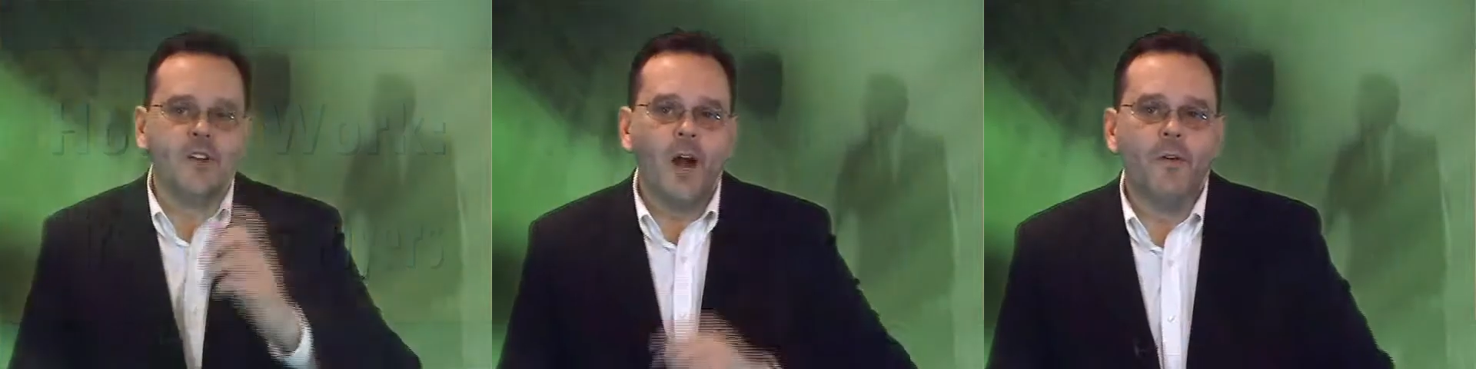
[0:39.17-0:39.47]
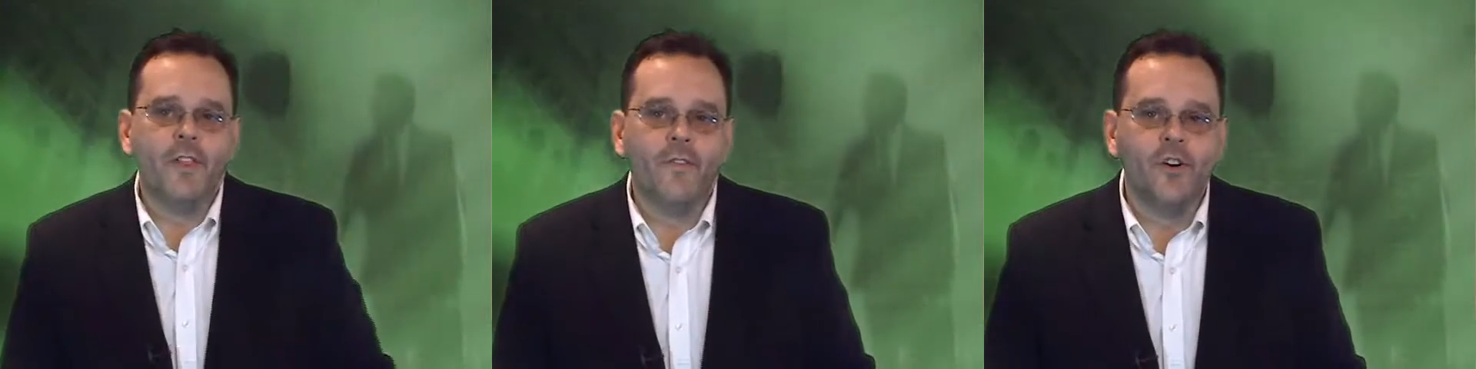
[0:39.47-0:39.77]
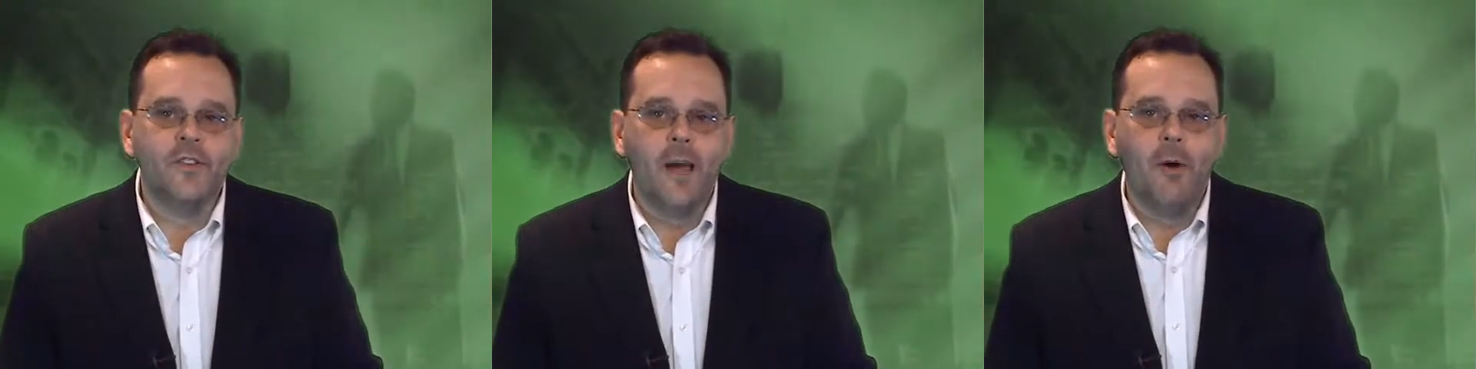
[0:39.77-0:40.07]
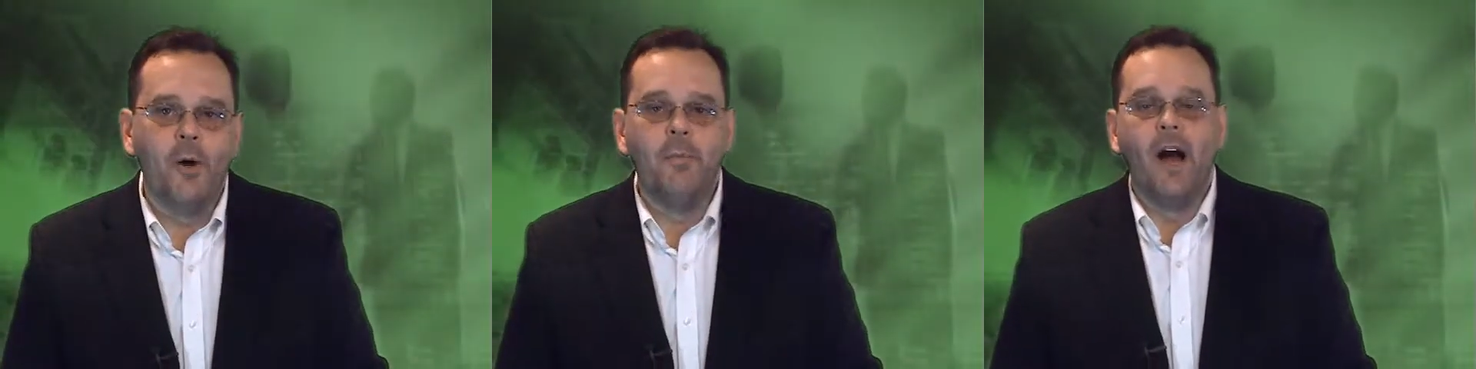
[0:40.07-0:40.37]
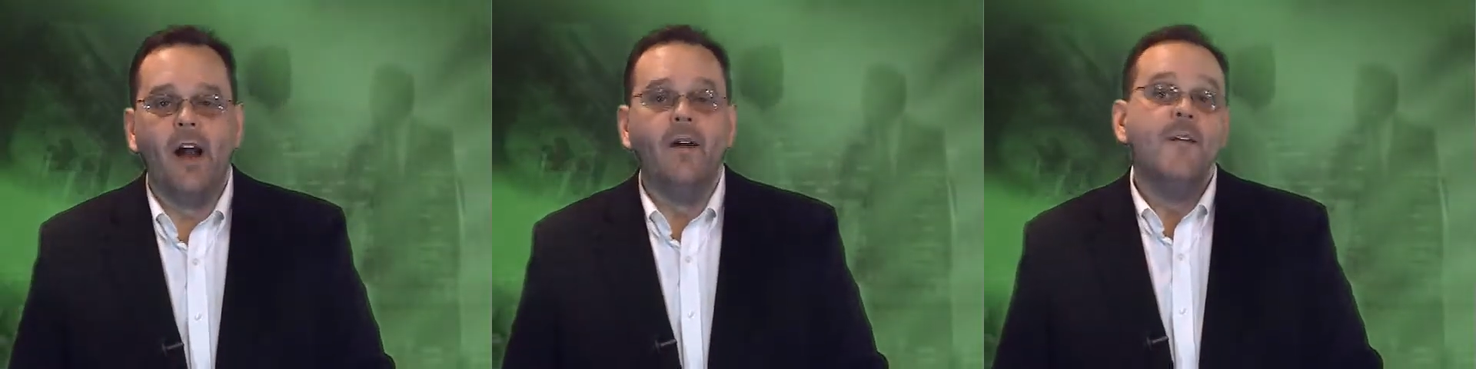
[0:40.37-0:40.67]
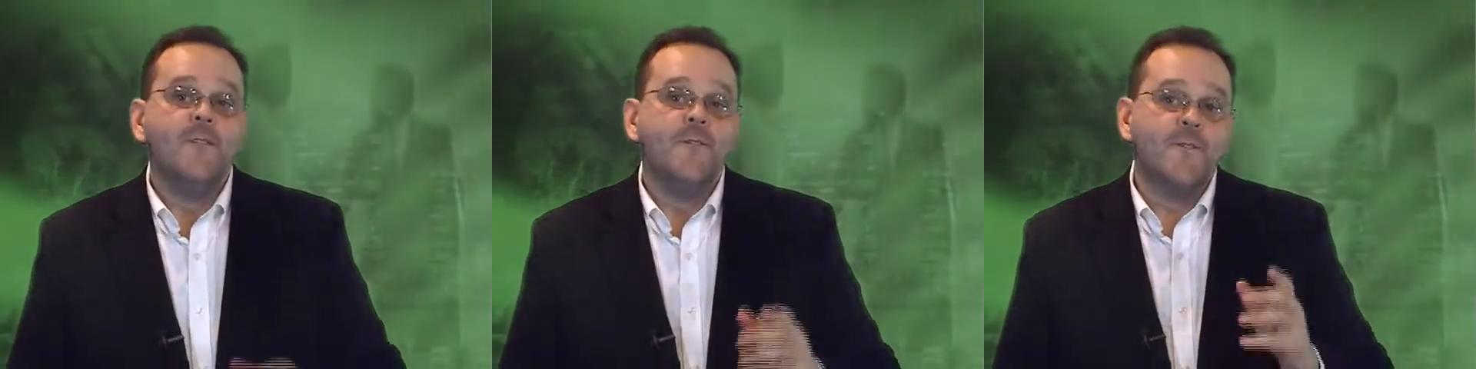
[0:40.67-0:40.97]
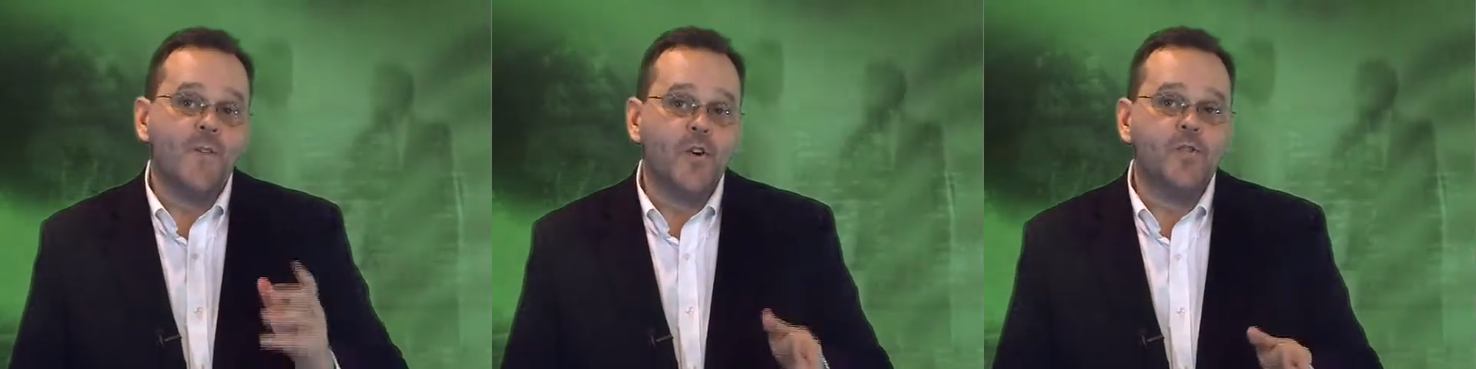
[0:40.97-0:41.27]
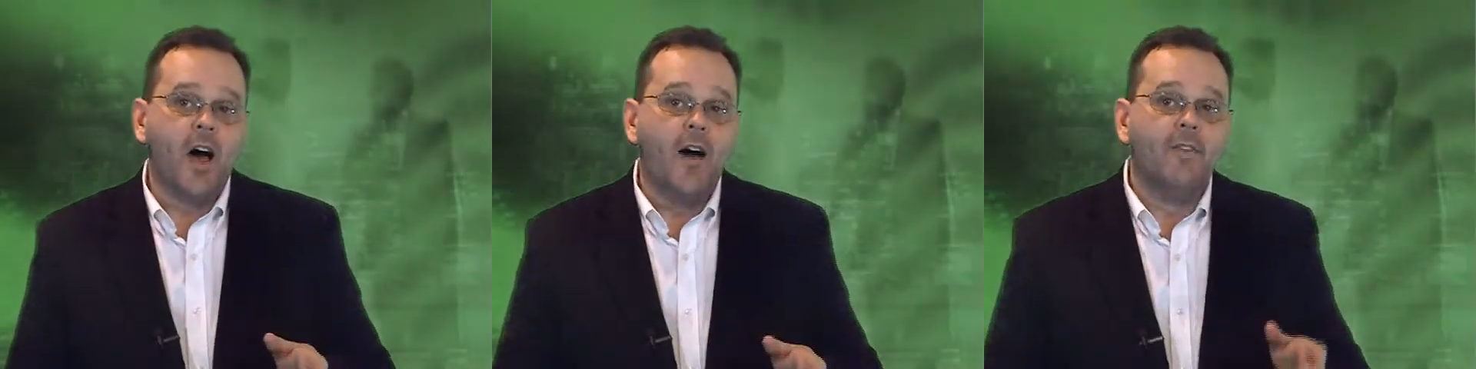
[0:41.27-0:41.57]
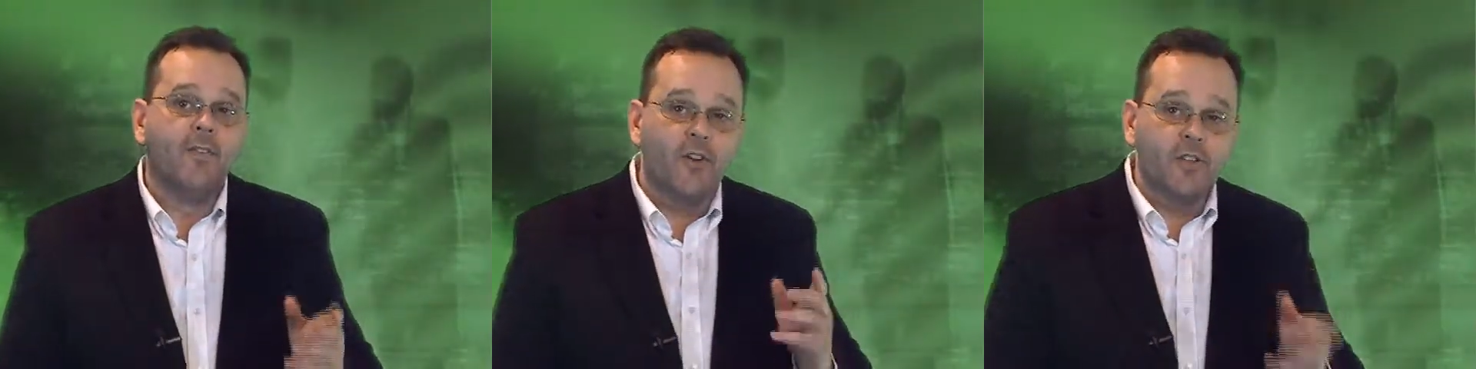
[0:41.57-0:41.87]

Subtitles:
start with a first-time home buyer. First off,